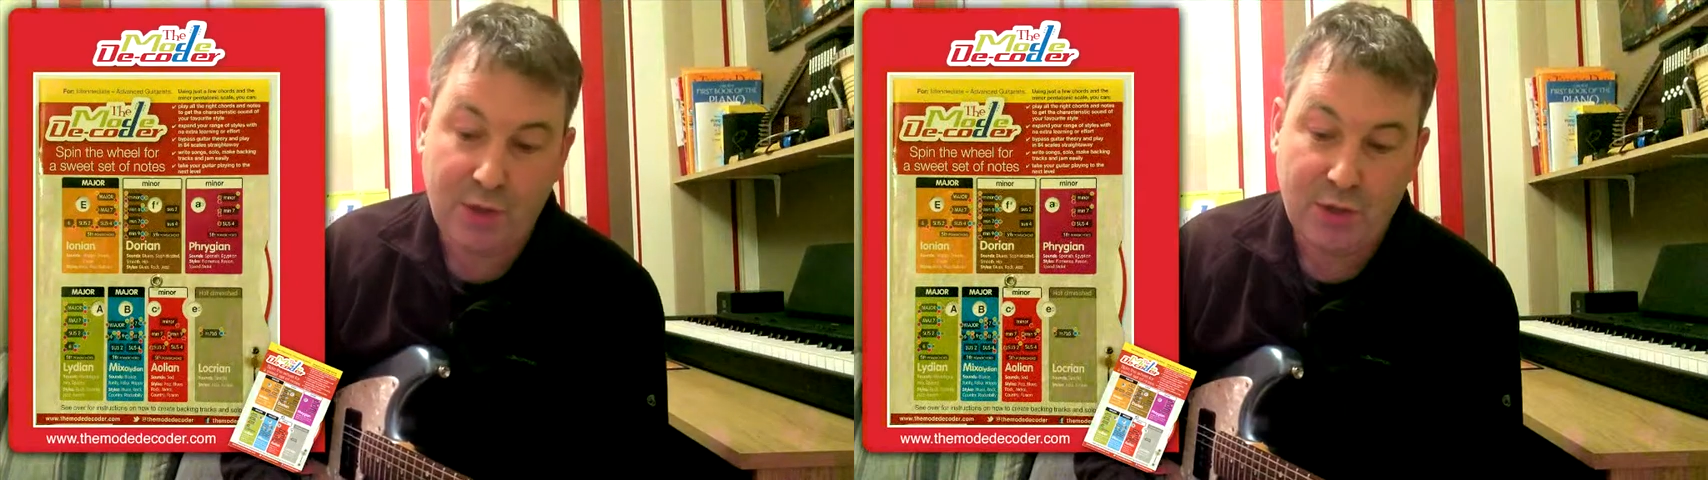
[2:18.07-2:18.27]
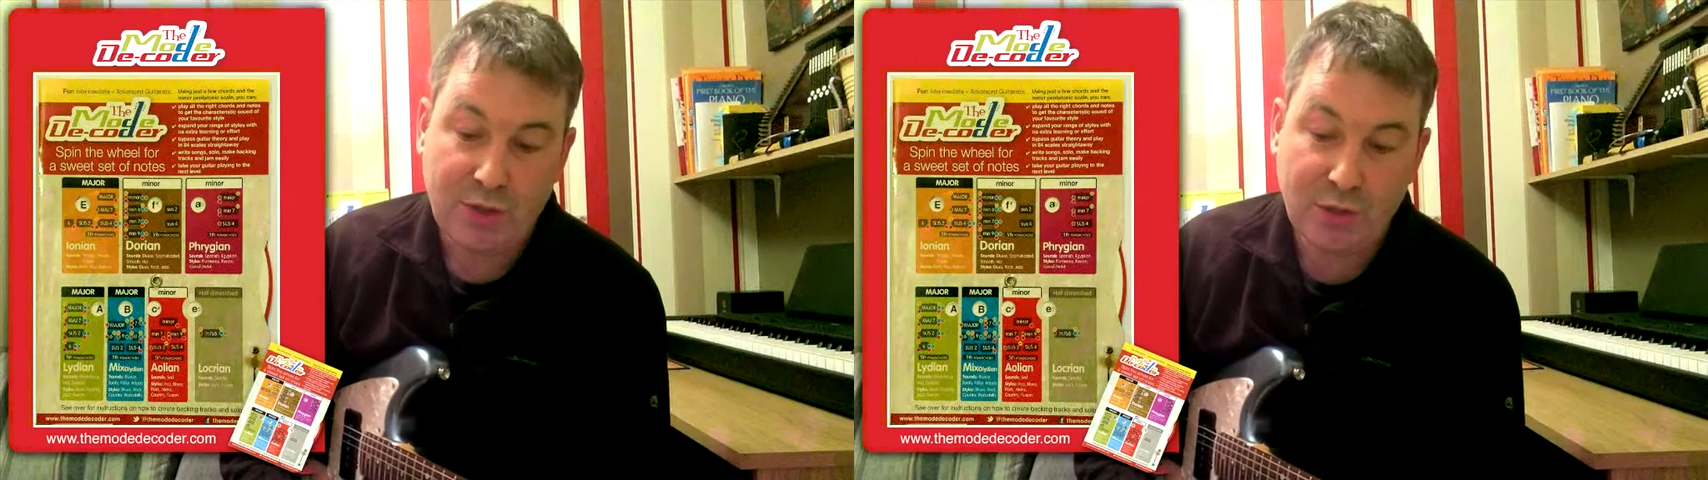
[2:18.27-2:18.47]

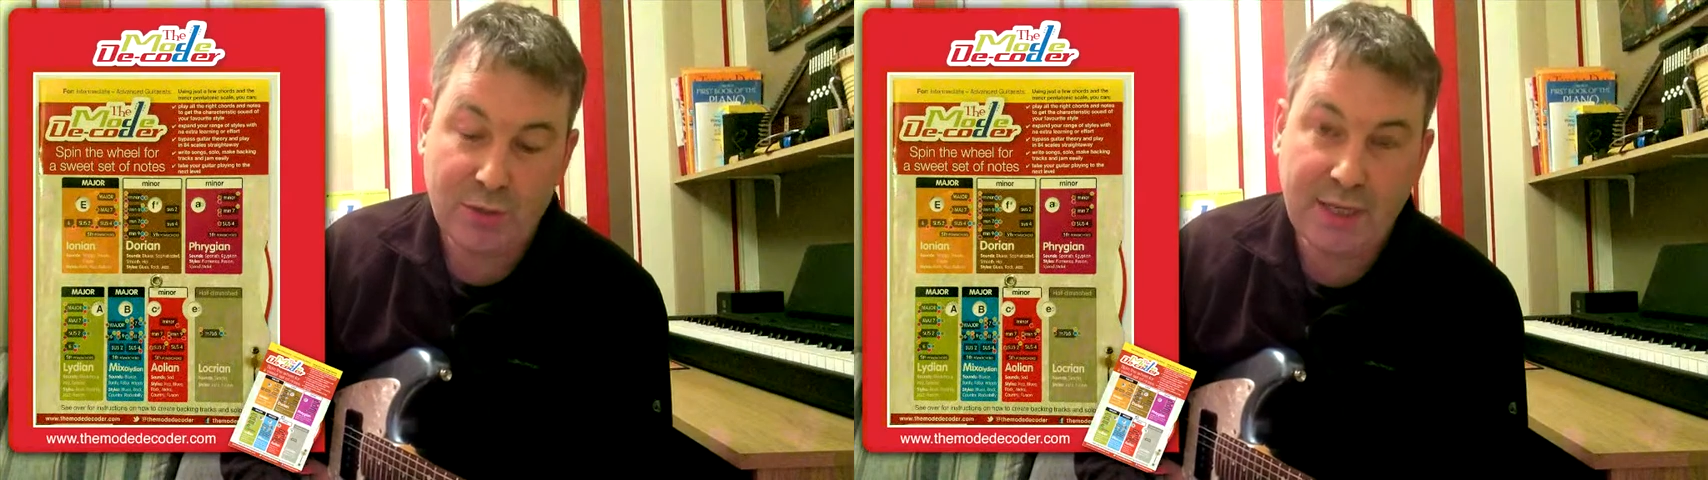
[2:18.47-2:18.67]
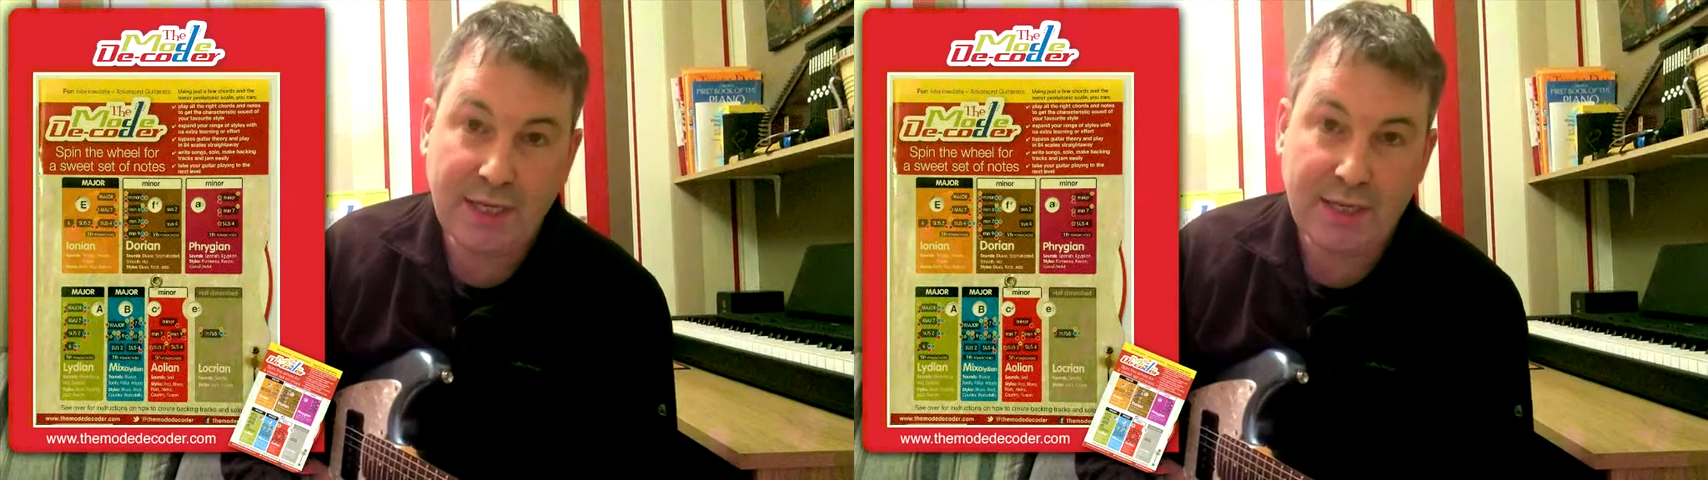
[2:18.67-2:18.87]
So
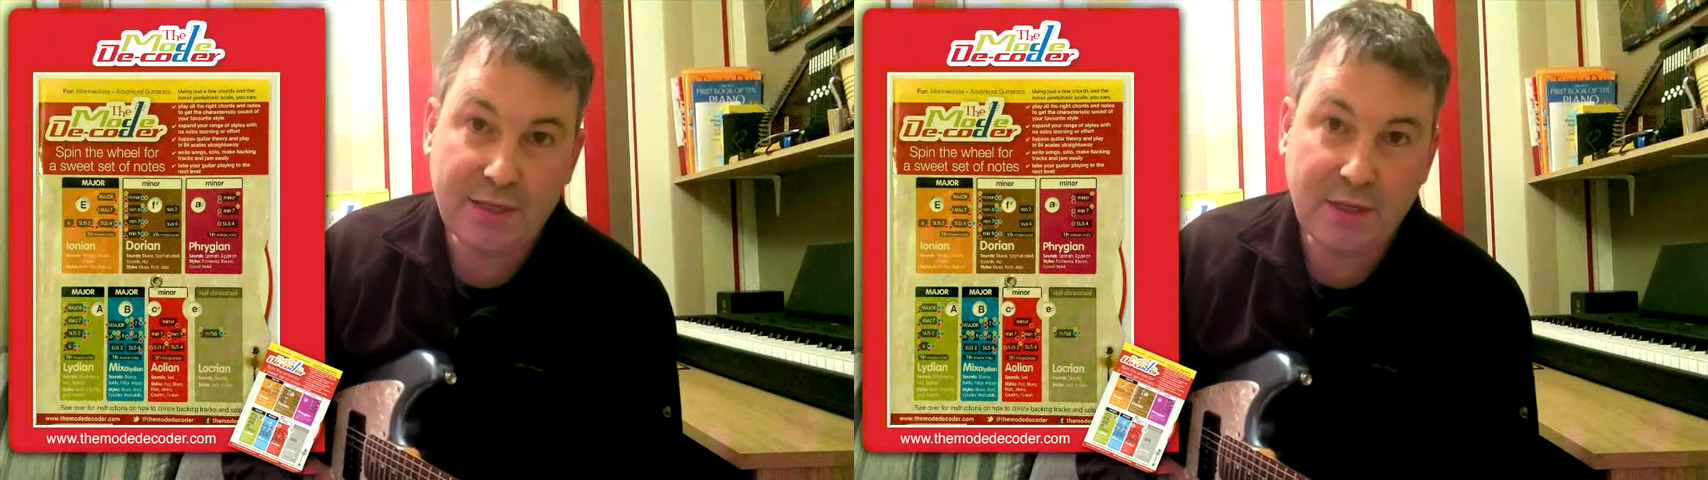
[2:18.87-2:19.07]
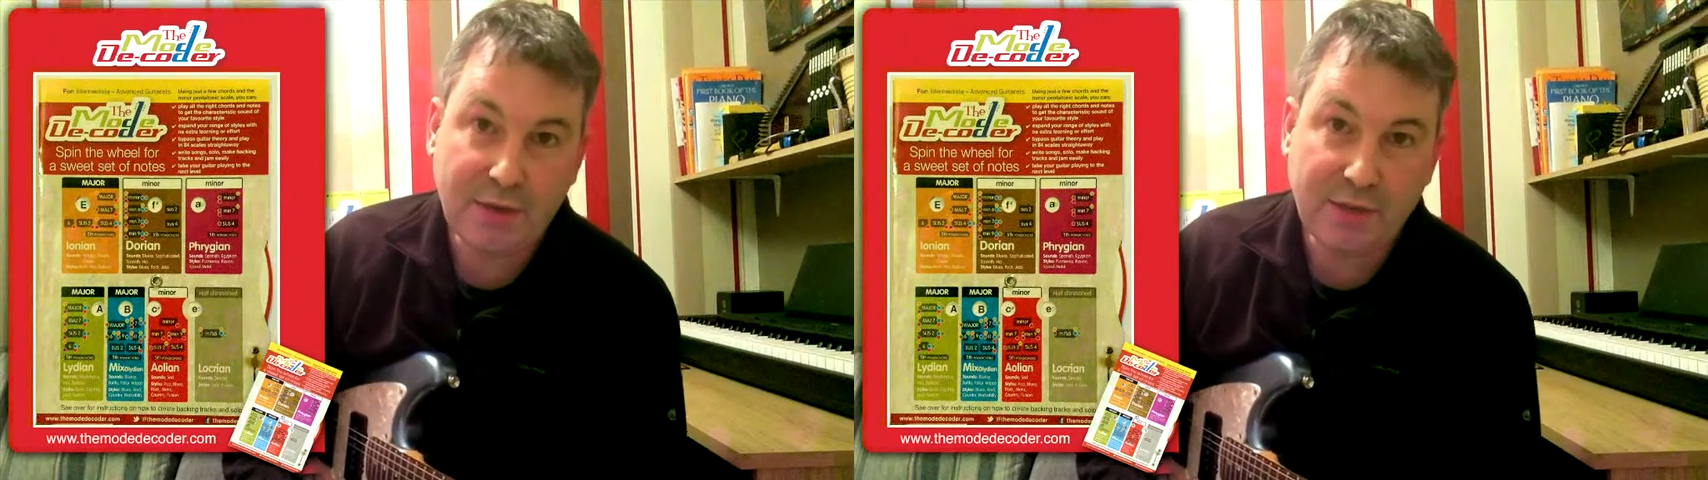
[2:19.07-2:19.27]
D
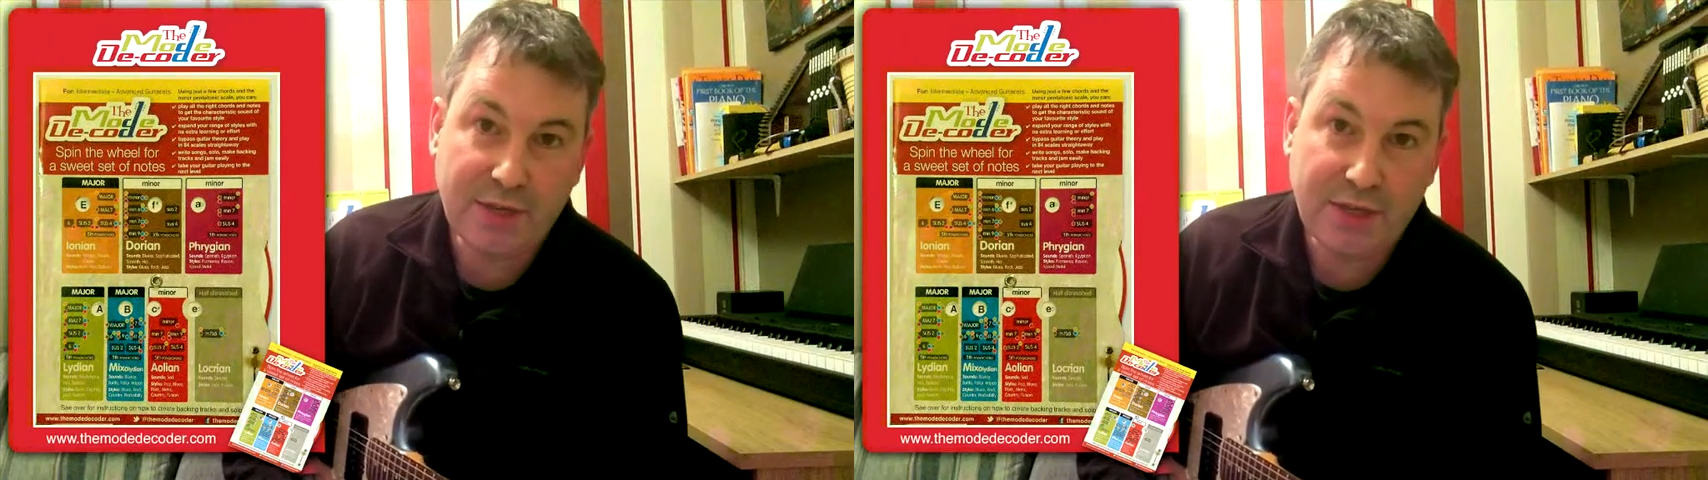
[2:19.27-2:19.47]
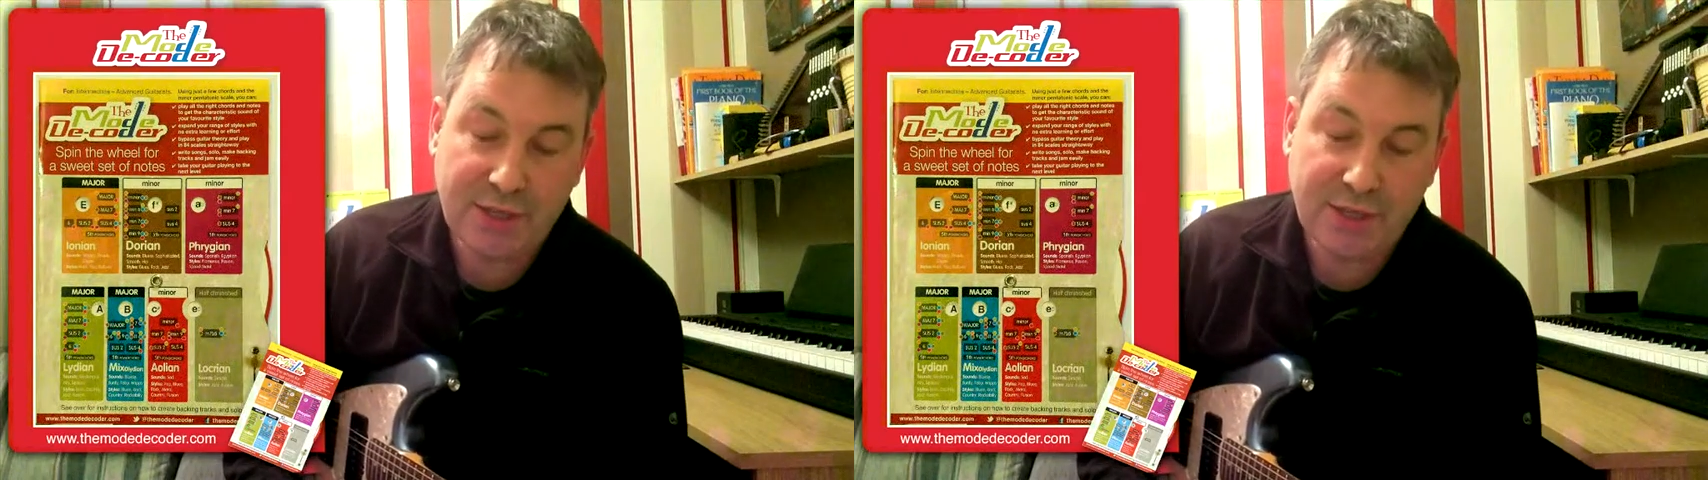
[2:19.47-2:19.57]
does not feature